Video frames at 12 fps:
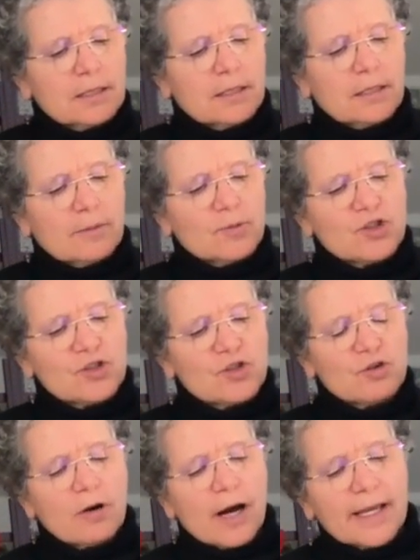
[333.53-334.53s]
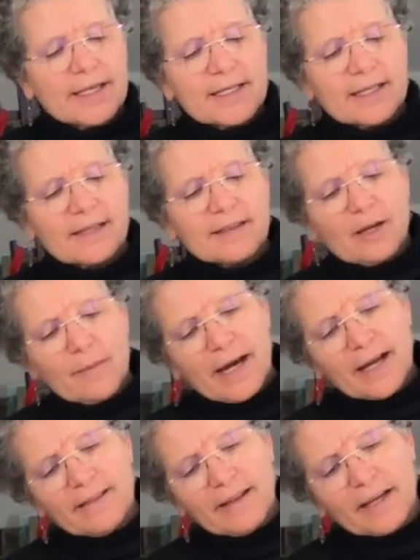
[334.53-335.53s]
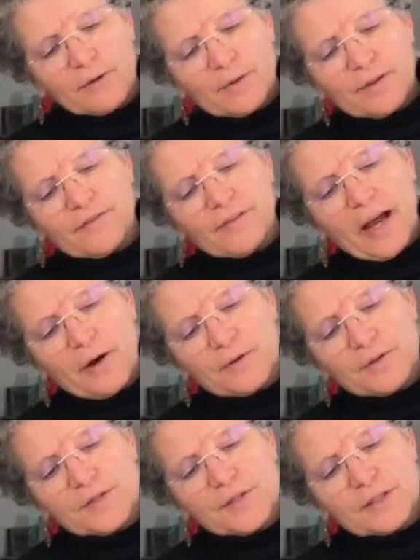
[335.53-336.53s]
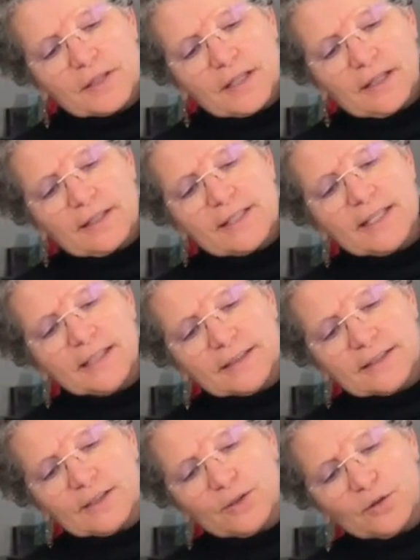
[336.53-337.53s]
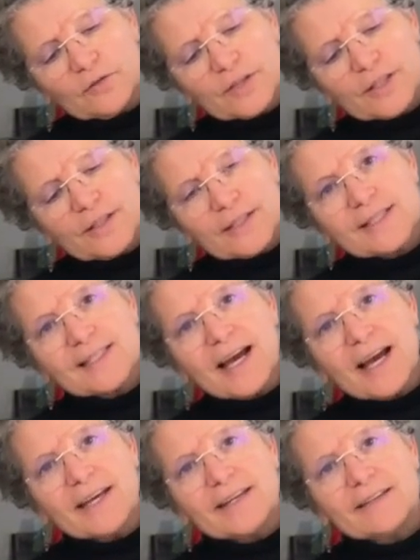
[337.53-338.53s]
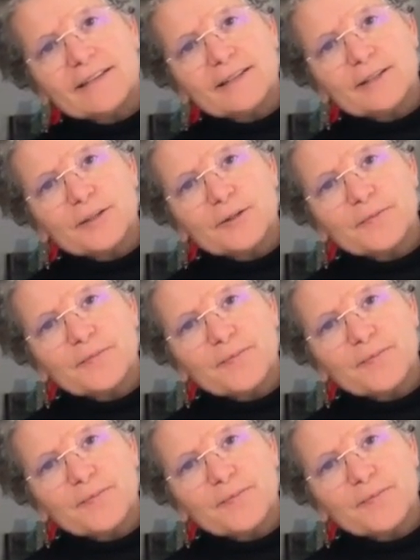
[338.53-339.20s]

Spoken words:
And I'm just trying to get them, I like when the flowers can tilt over to the side, you know,